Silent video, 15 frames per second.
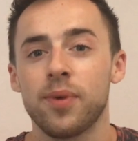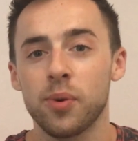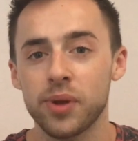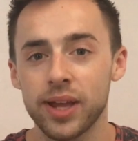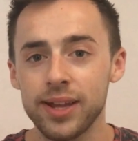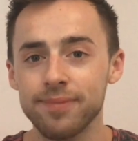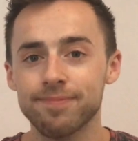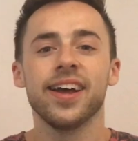
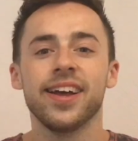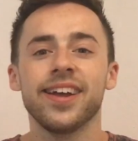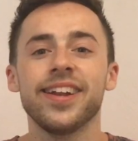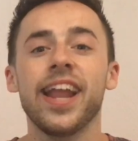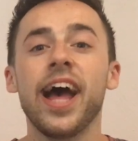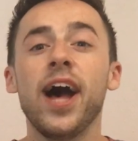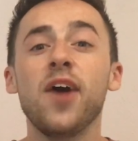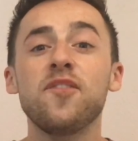Okay?
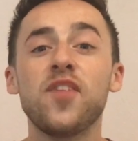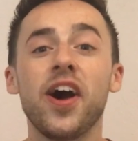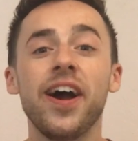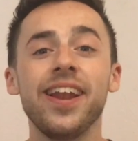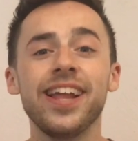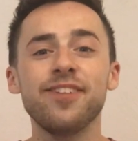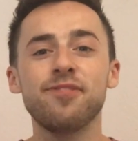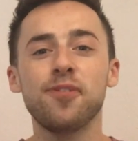Now
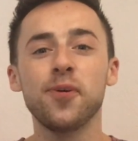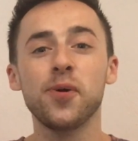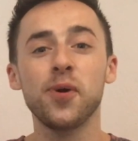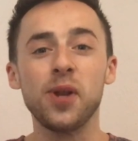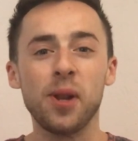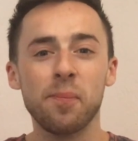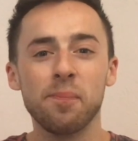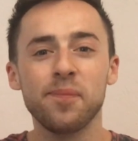finally, rule
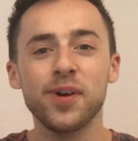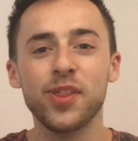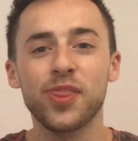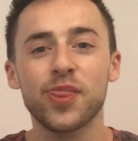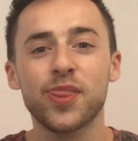number